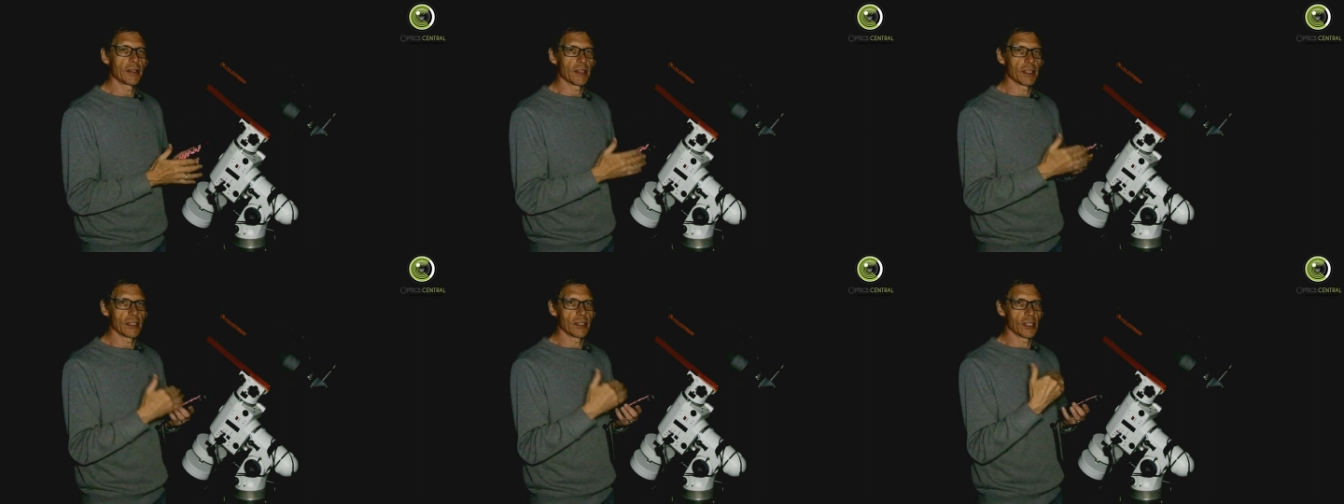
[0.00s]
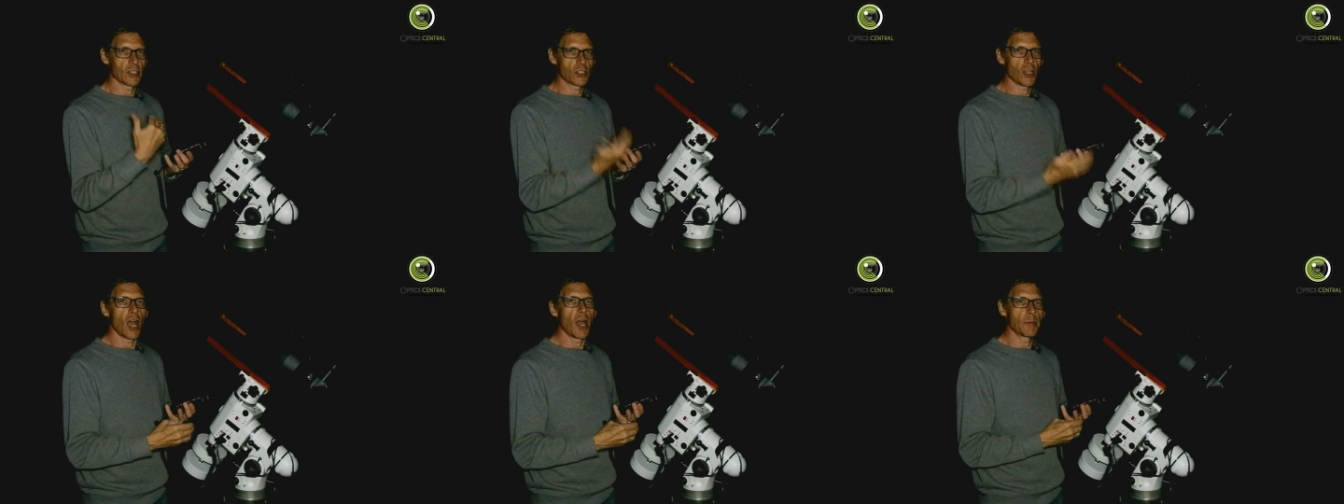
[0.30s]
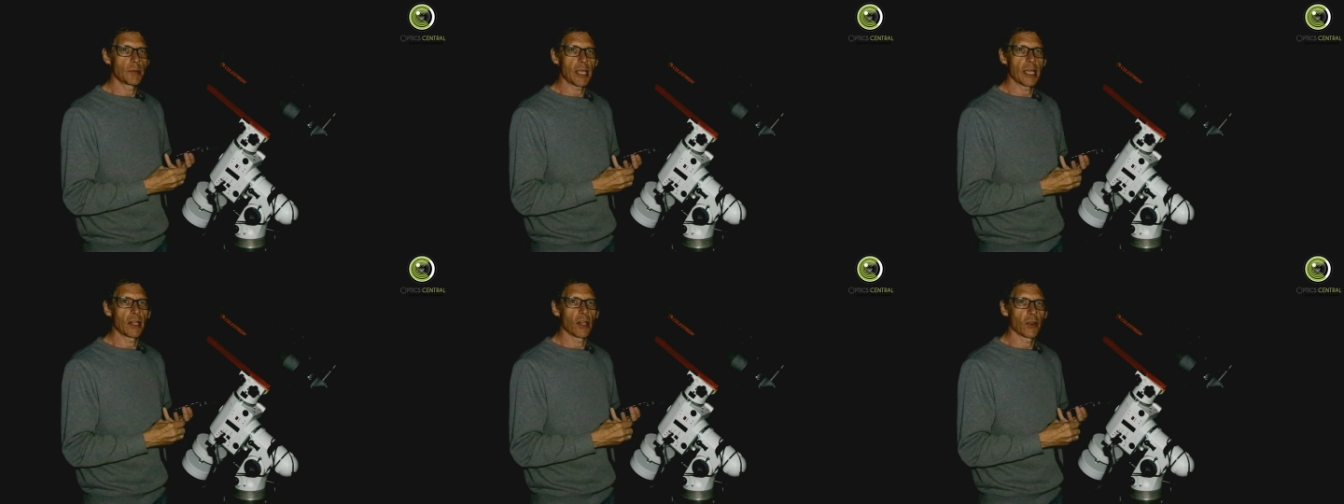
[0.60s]
the, the
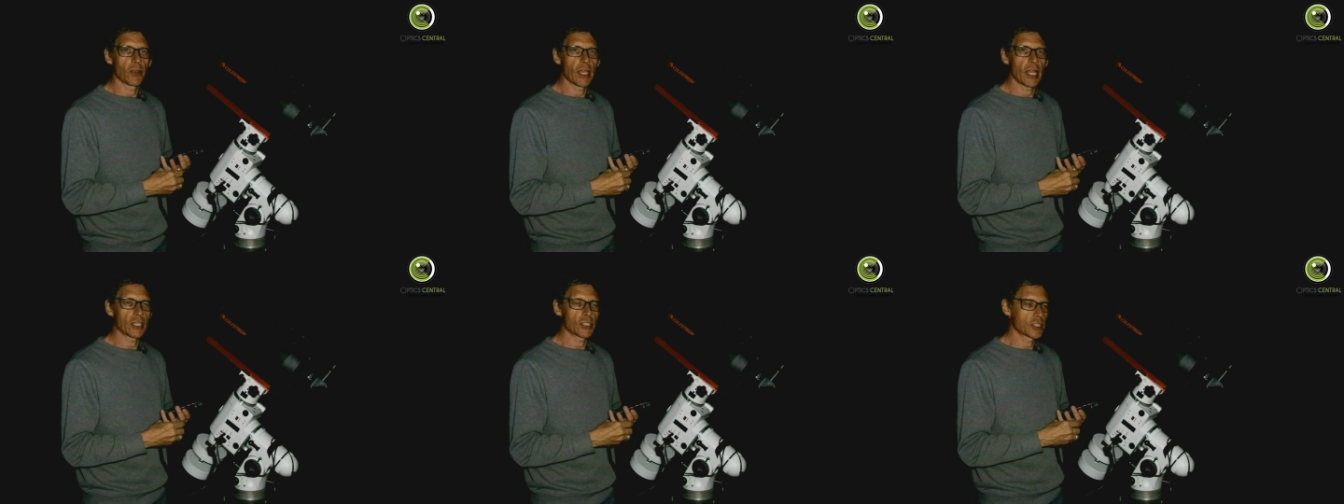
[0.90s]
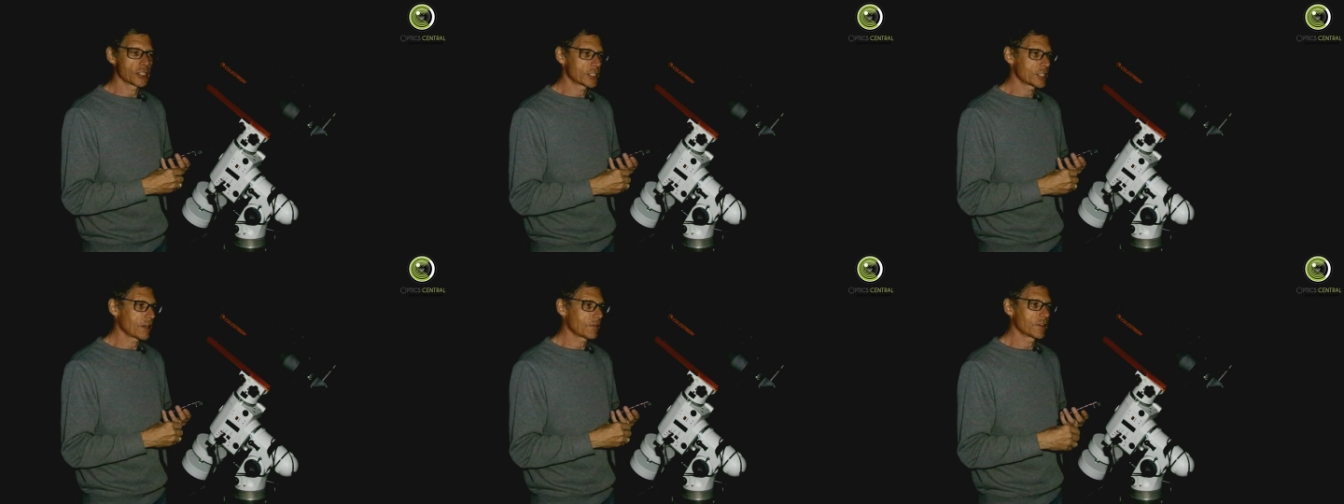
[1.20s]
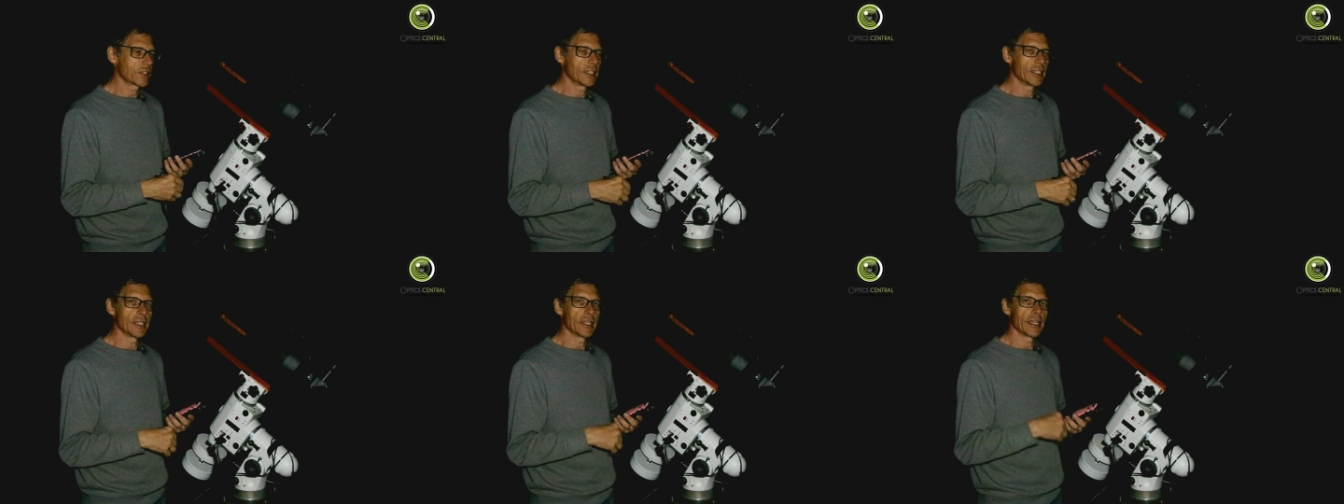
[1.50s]
time, date, location and stuff,
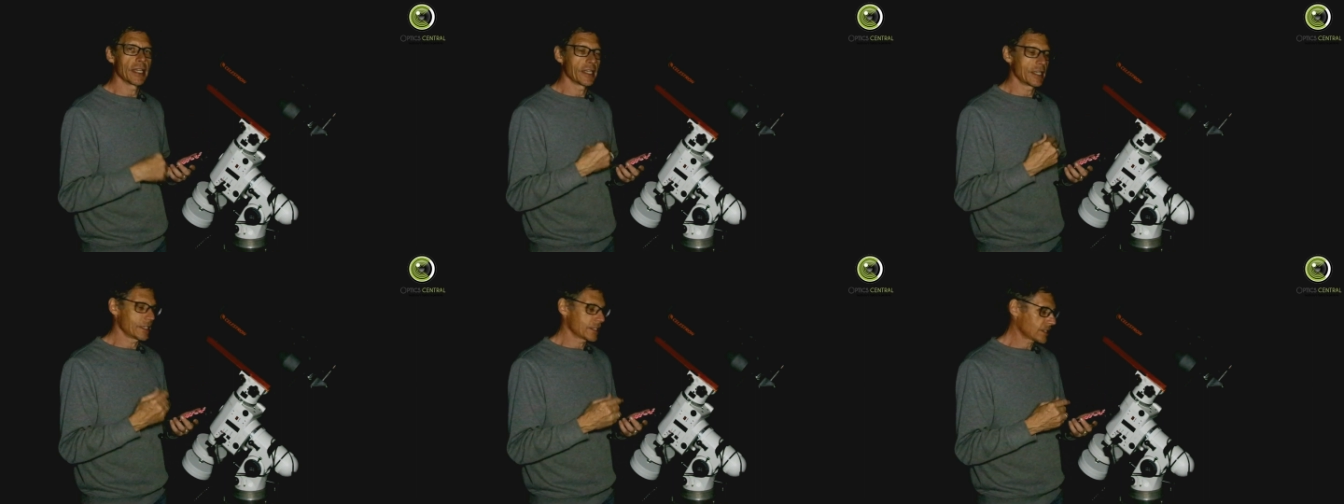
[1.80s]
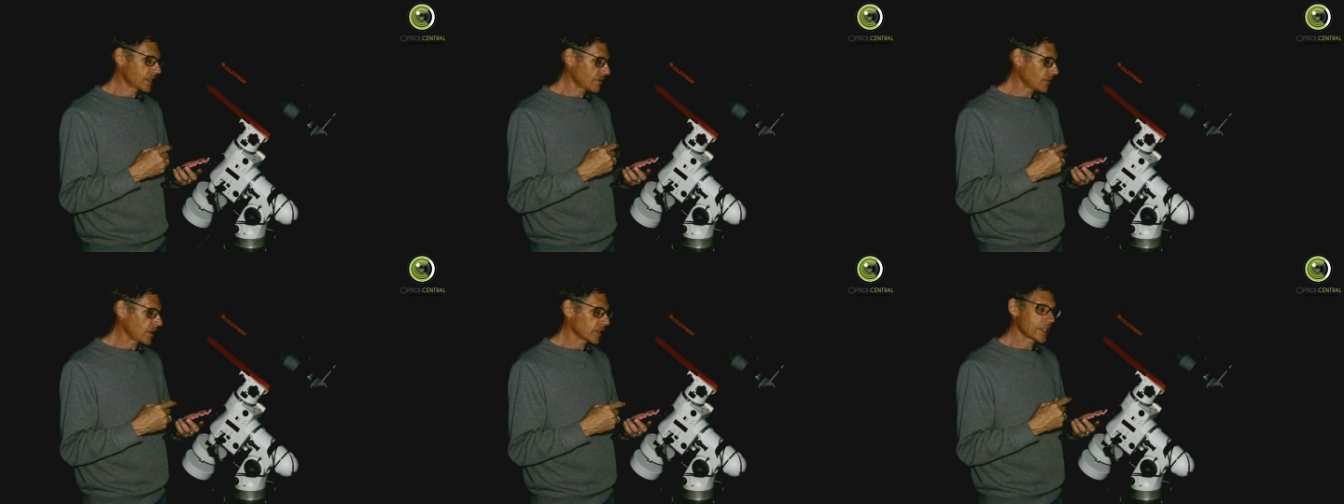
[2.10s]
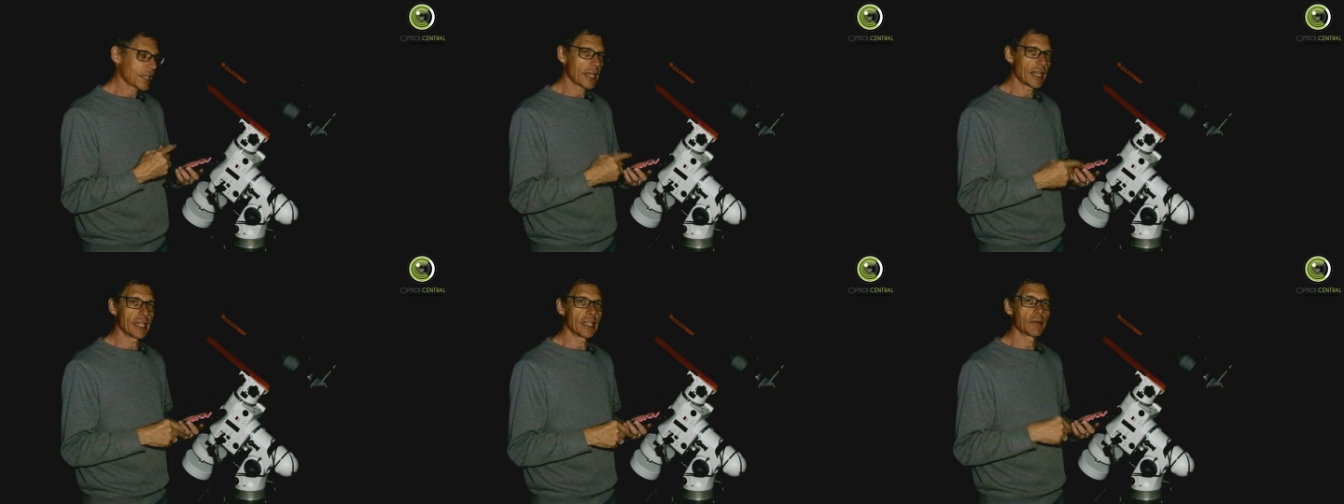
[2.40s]
in, stuff like
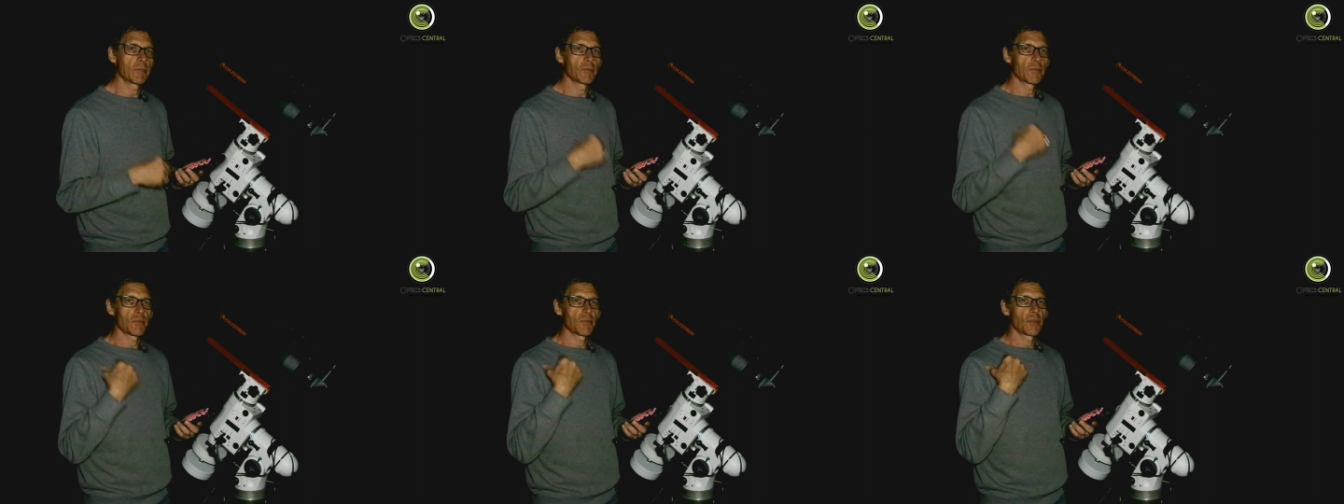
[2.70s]
that in,